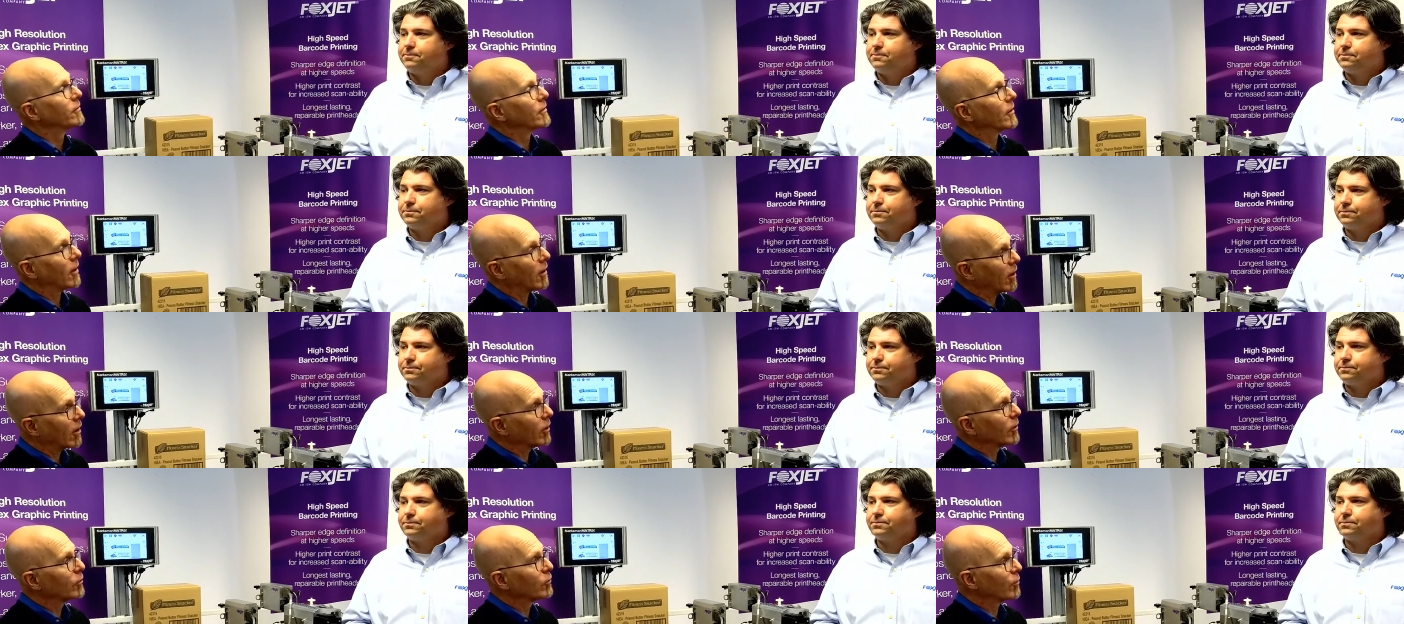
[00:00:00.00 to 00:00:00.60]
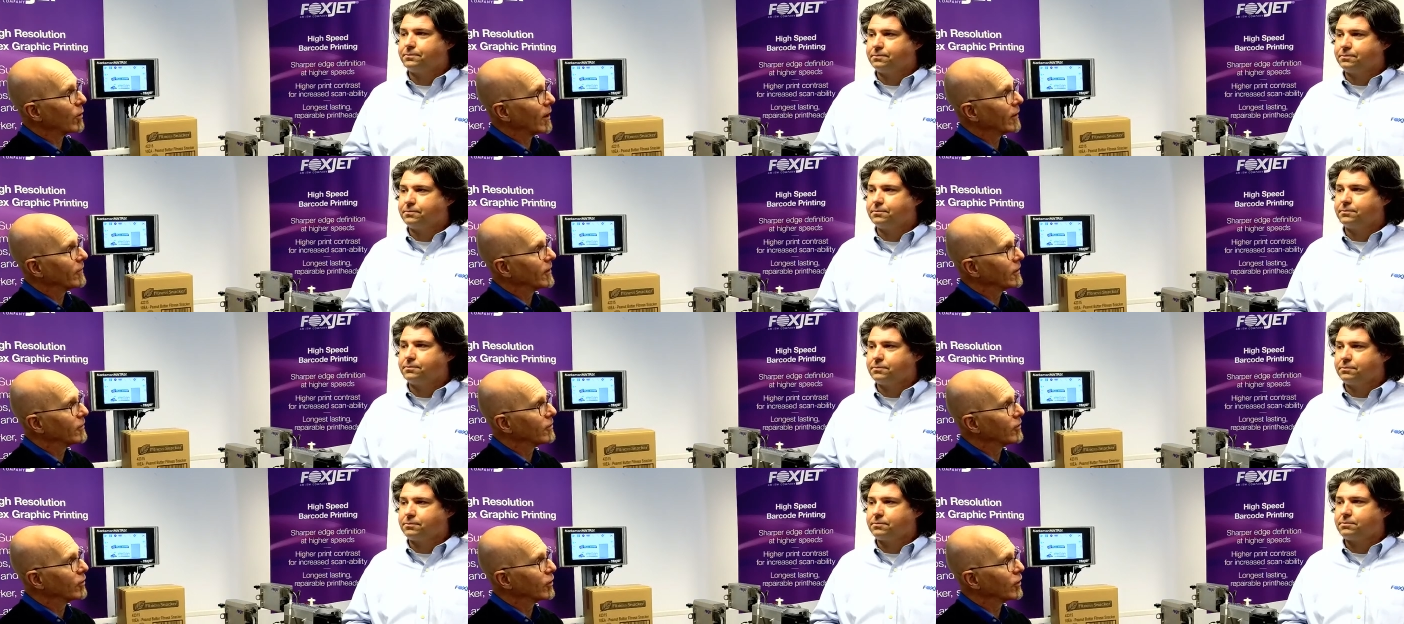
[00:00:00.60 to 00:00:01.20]
Speaker 1: of the hard drive
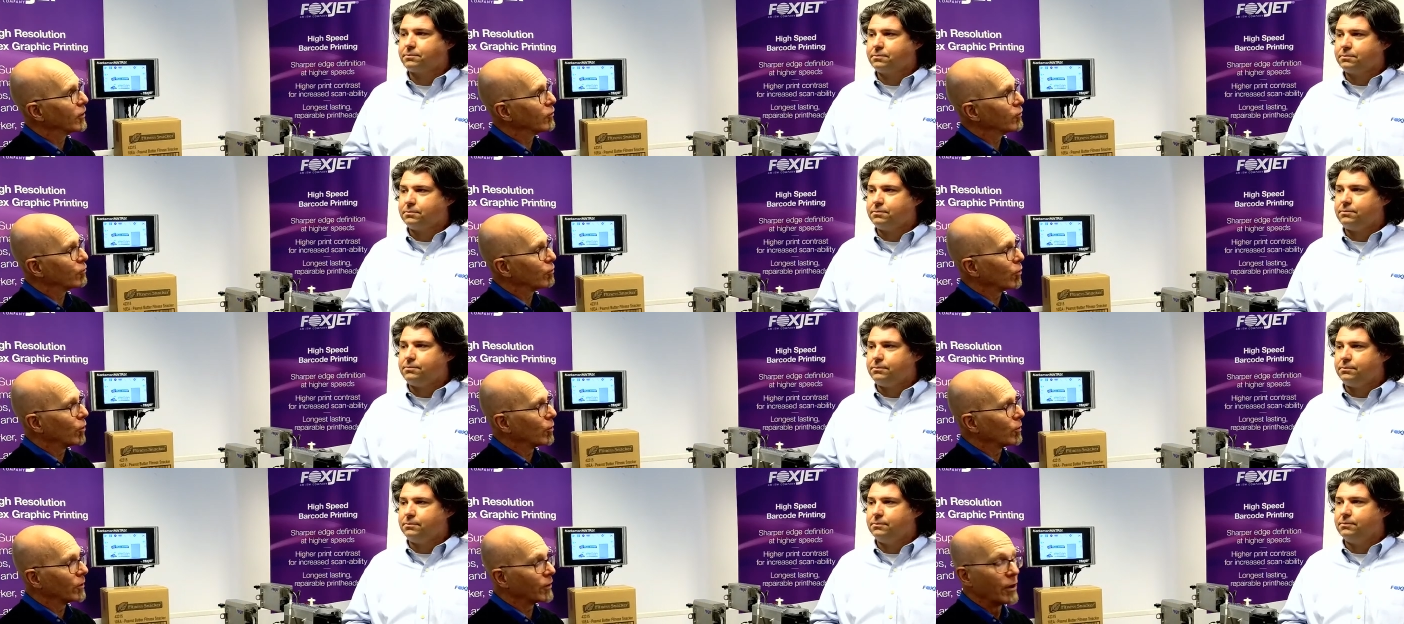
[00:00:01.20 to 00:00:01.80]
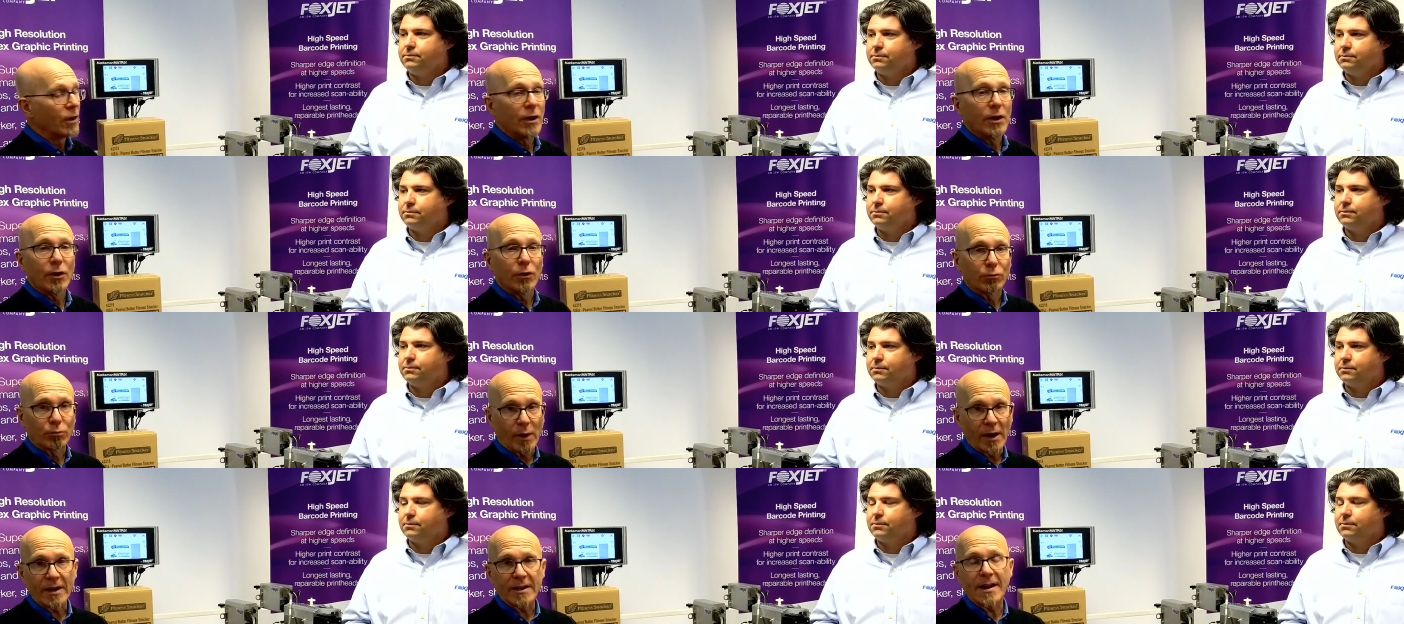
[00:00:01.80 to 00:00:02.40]
that's in the controller. Right